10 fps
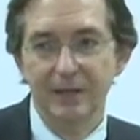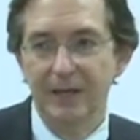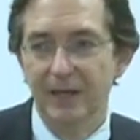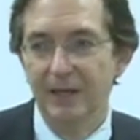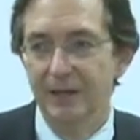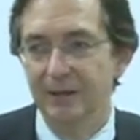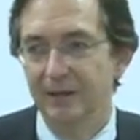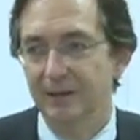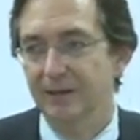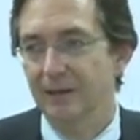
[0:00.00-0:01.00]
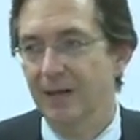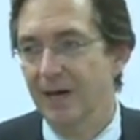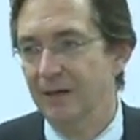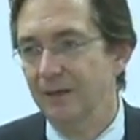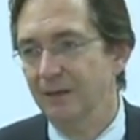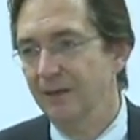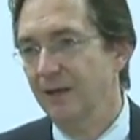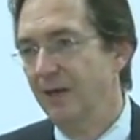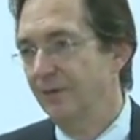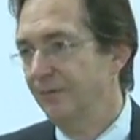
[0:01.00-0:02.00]
And that
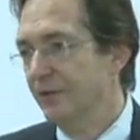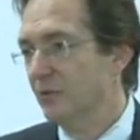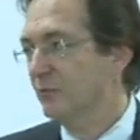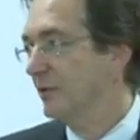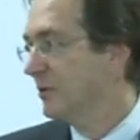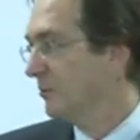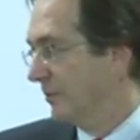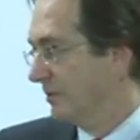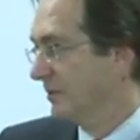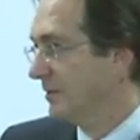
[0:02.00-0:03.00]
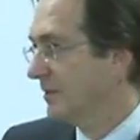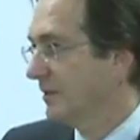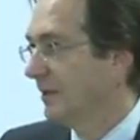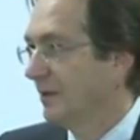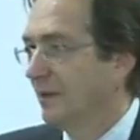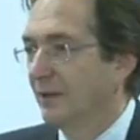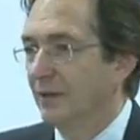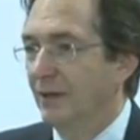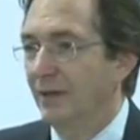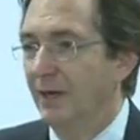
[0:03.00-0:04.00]
they have fixed resources,
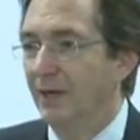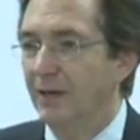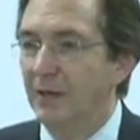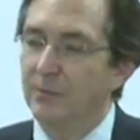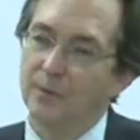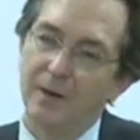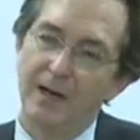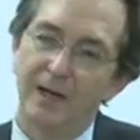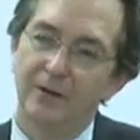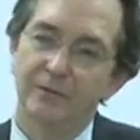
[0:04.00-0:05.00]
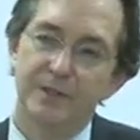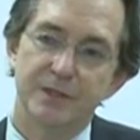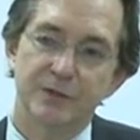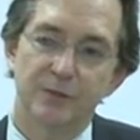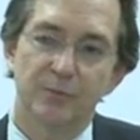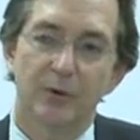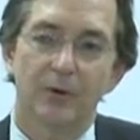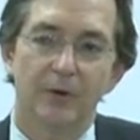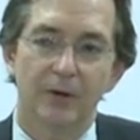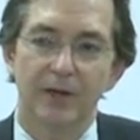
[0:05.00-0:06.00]
and the hive reaches a
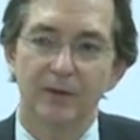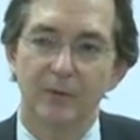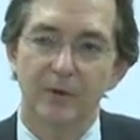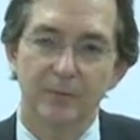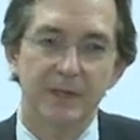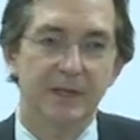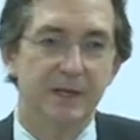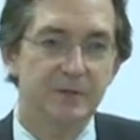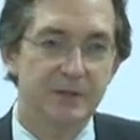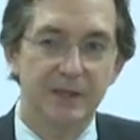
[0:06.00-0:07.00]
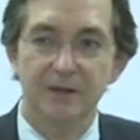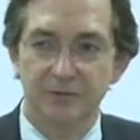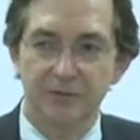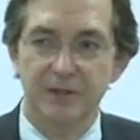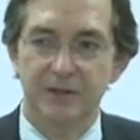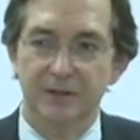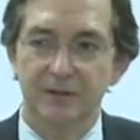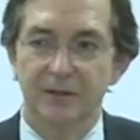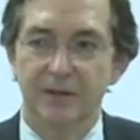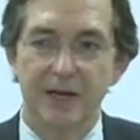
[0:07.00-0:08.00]
point where it becomes inefficient,
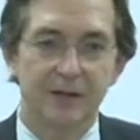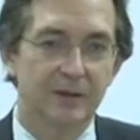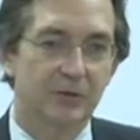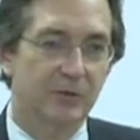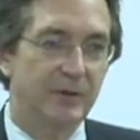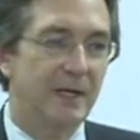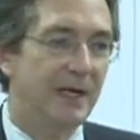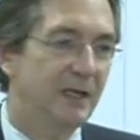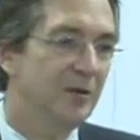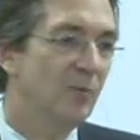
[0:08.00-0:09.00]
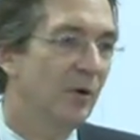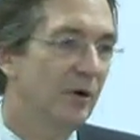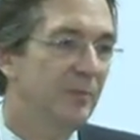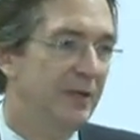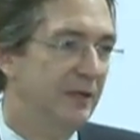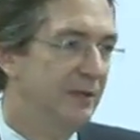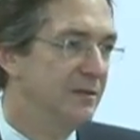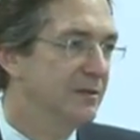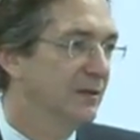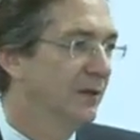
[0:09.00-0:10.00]
that creating more
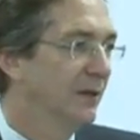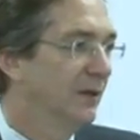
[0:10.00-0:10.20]
bees